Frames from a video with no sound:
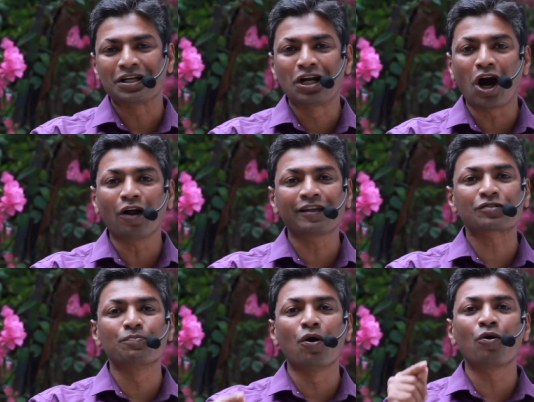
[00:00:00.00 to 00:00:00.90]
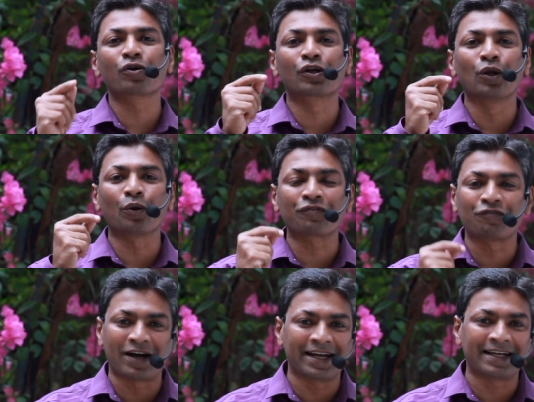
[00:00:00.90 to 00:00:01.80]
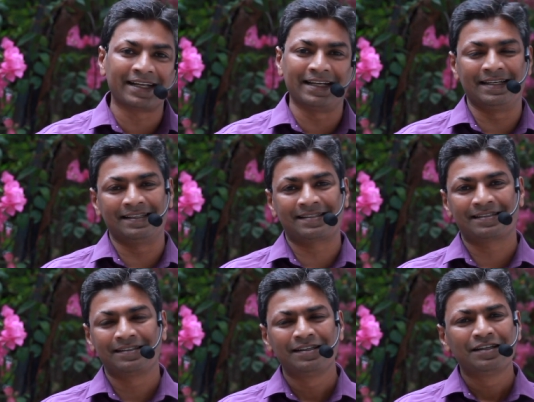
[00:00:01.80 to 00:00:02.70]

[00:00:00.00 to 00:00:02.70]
God is more glorified in us.